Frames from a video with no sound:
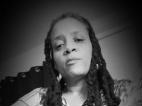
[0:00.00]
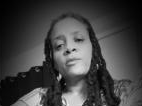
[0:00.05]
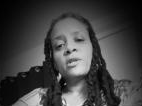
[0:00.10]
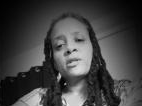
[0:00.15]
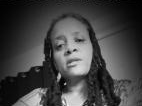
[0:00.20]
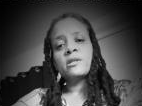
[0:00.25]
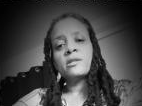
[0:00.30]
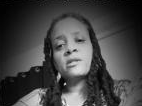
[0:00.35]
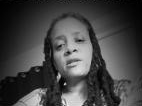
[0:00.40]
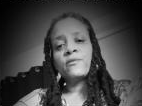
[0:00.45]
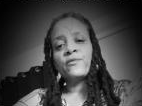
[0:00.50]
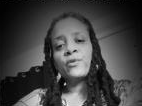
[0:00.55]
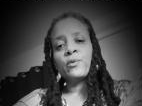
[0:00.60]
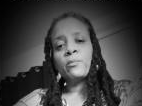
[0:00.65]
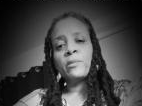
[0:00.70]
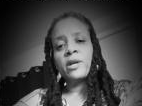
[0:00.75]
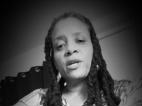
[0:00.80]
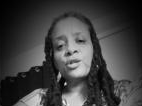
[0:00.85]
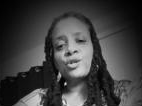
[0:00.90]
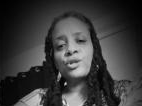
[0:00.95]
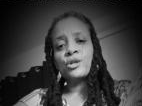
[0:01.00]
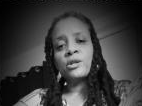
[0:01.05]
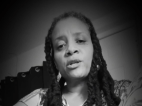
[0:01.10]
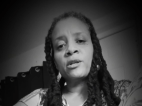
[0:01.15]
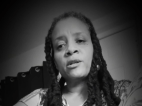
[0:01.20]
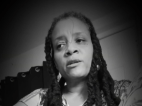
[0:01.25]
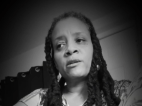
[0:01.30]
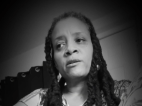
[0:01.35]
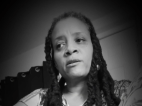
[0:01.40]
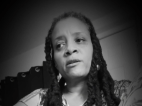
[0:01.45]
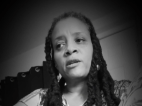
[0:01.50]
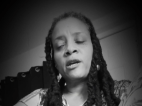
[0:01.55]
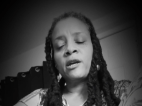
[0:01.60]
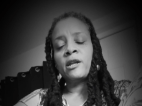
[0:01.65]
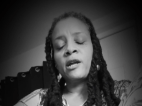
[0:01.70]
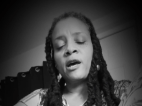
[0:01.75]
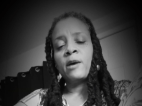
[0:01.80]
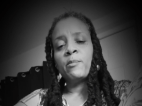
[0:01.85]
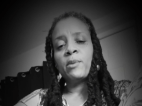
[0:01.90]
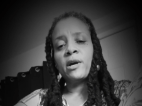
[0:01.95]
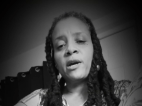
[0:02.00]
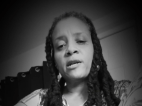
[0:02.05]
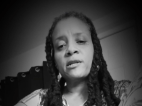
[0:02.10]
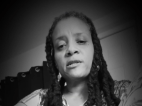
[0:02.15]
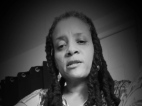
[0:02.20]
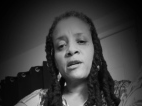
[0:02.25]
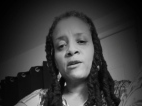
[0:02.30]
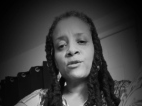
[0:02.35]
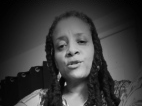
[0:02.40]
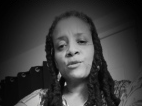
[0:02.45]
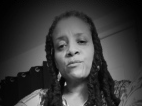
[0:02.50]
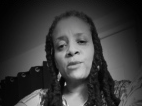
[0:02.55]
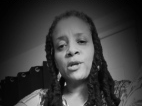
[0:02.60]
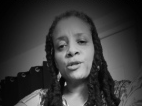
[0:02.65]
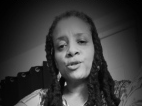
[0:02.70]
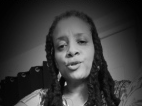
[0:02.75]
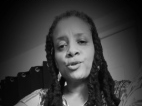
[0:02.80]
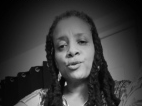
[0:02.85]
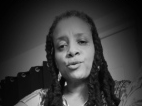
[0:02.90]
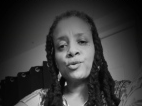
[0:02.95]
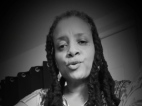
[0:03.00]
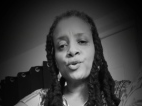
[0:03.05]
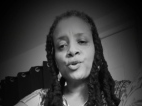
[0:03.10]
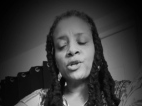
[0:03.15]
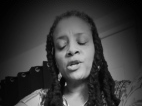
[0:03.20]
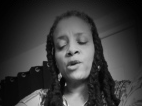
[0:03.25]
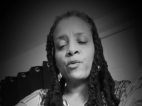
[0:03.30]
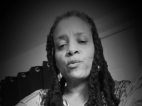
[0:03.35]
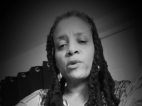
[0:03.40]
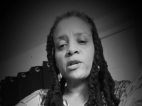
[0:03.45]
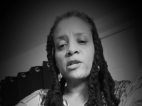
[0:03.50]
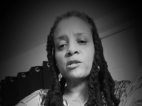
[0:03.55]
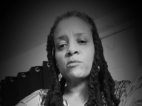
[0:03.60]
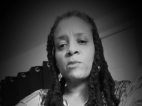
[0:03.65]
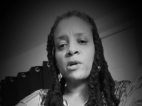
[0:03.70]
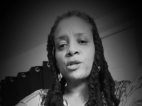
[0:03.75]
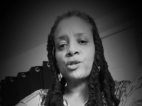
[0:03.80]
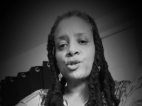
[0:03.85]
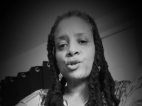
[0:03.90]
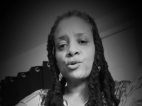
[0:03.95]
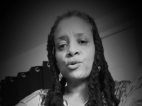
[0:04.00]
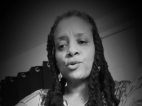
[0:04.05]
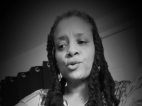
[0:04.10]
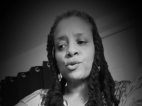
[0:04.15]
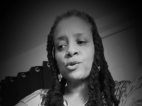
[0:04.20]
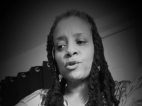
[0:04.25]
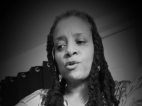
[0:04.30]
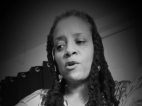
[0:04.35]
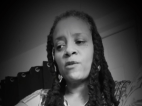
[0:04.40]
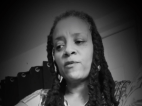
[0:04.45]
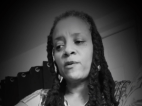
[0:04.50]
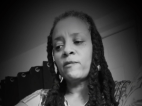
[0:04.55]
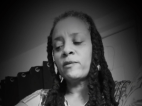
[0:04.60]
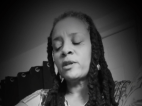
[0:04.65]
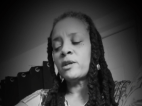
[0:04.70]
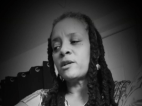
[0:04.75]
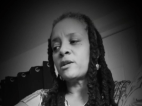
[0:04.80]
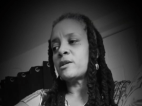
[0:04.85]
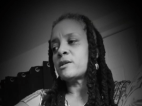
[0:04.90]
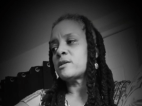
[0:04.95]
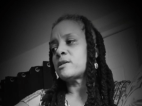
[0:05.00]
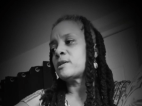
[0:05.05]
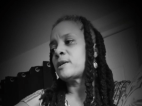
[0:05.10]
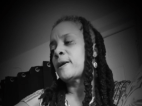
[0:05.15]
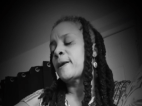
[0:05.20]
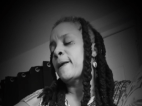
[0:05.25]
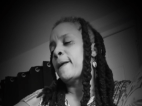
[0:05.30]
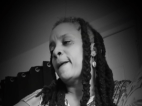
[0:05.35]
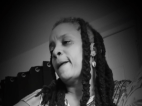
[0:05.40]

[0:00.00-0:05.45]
This is information that I pass down to my children. I raise my children off of this.